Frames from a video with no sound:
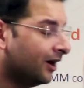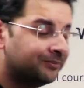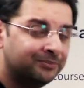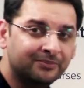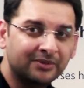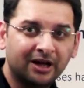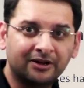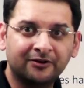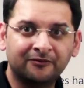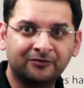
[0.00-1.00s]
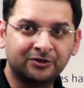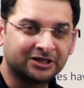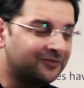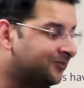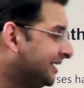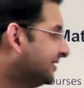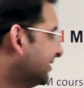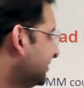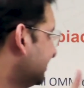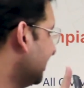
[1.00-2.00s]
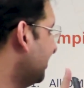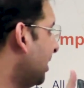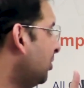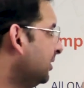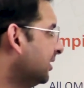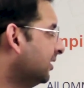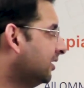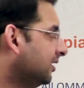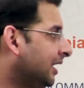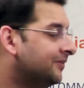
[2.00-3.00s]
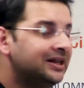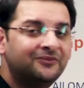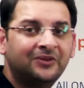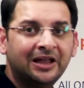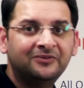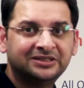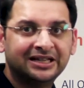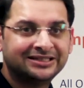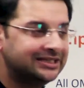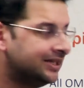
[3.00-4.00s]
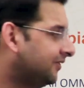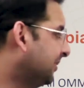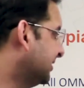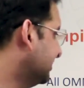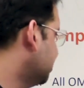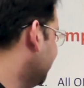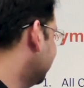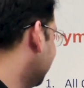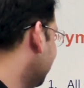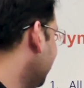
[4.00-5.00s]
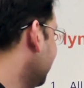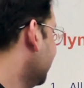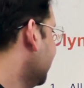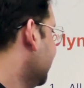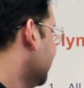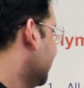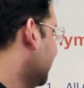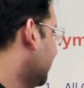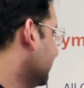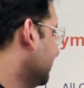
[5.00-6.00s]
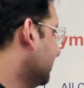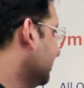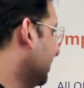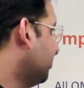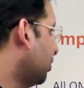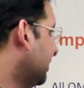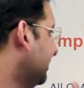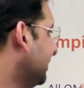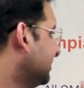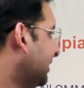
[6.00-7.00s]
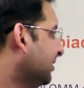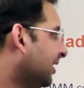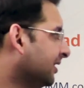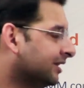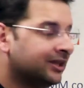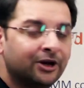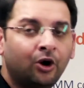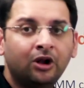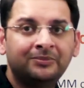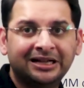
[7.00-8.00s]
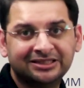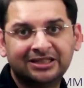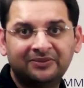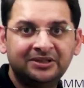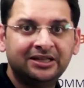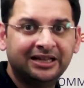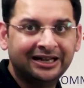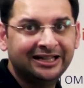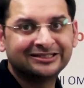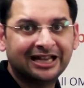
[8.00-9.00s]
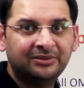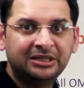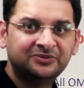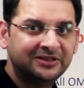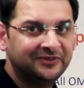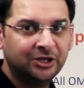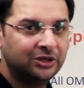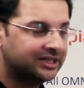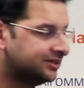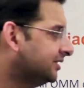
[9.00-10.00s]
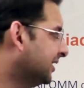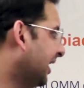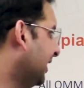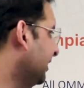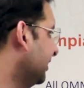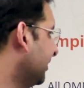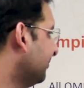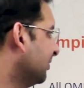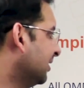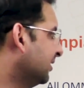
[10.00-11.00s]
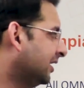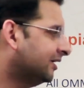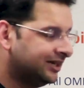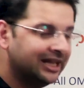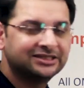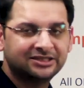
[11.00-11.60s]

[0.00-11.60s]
right. Some features about level 5, 6 and 7 batches. So basically, the important things are all batches have the daily assignments with video lectures, and their